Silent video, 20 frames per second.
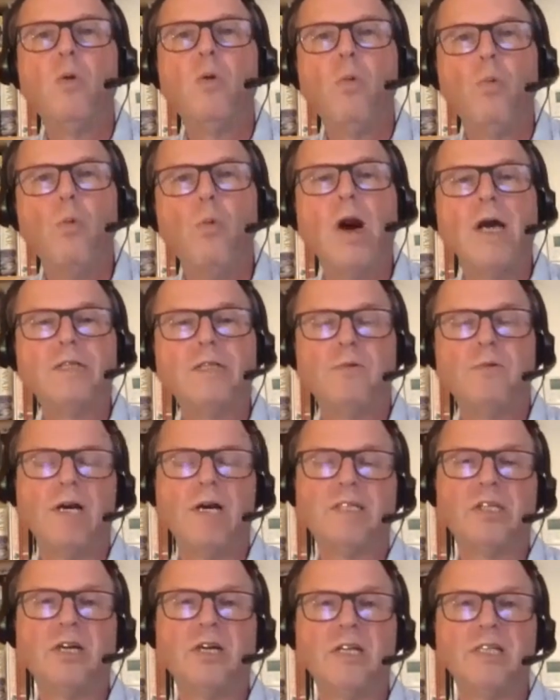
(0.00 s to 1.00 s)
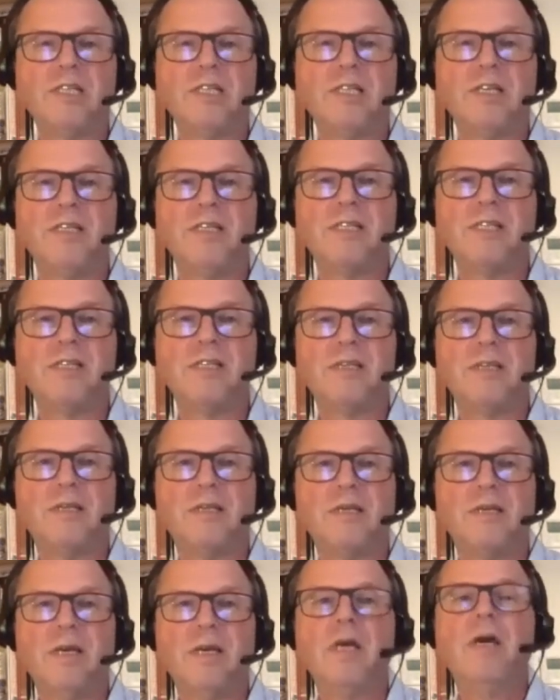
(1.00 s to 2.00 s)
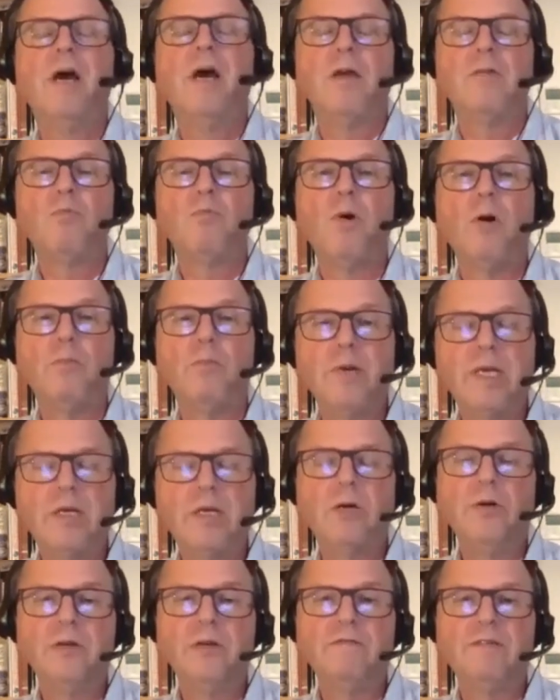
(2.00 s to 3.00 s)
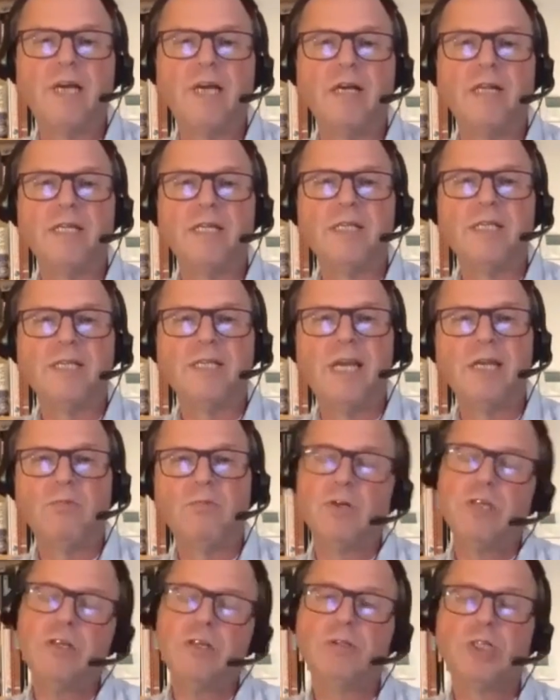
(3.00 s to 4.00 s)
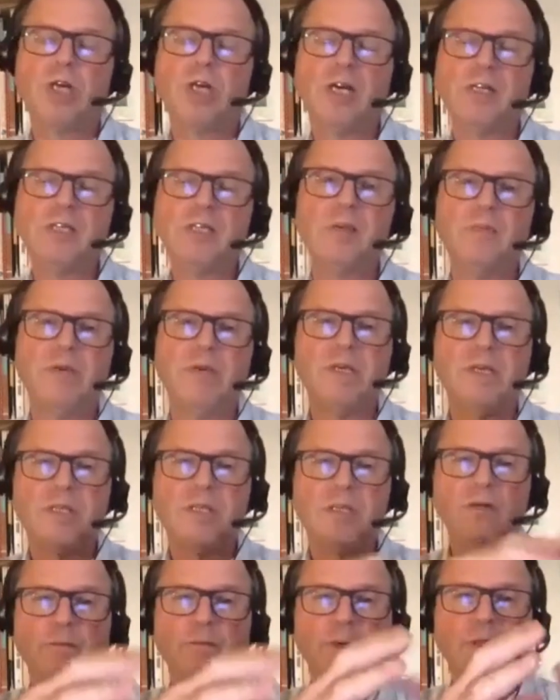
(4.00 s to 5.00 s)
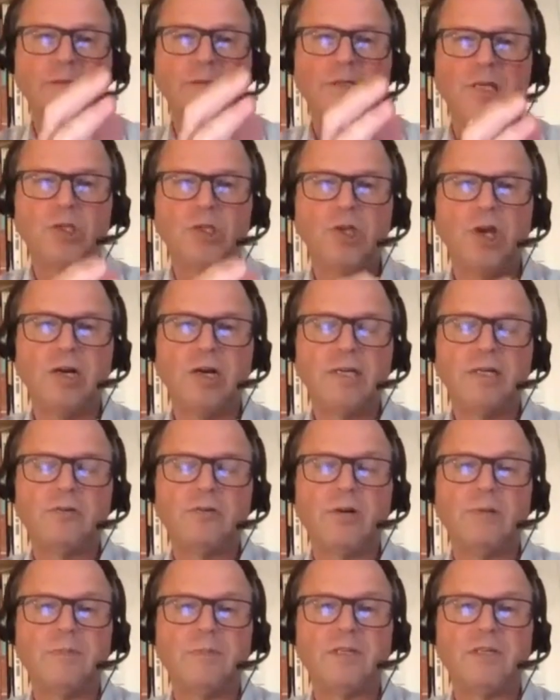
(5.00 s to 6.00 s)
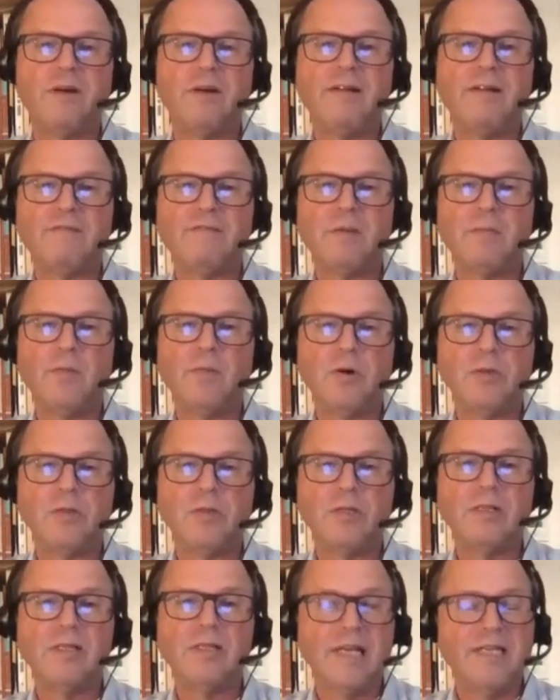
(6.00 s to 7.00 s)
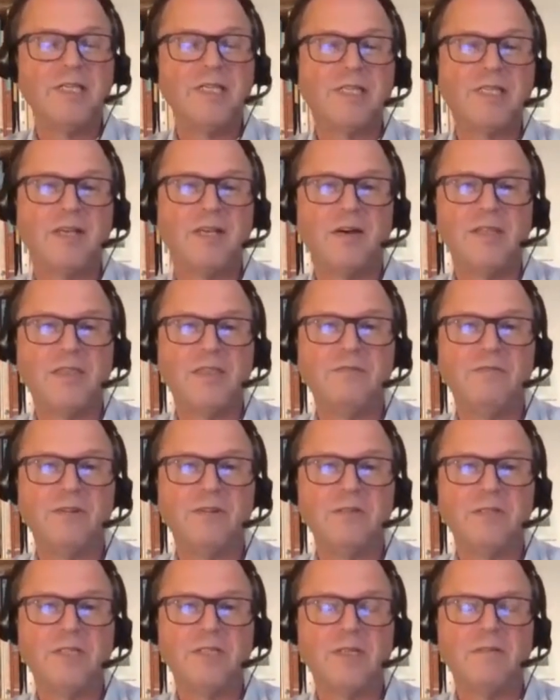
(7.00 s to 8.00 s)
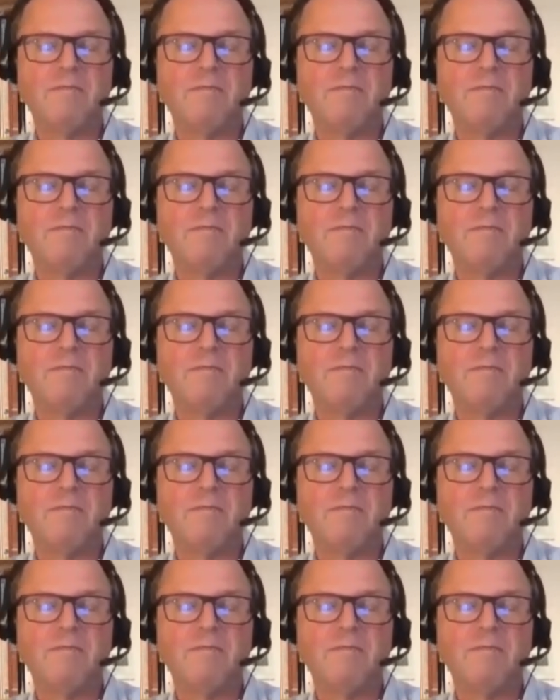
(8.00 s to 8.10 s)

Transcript: Why do I trust this? And what we could have done is said, well, you trust it because you've built a giant cryptographic model inside the router.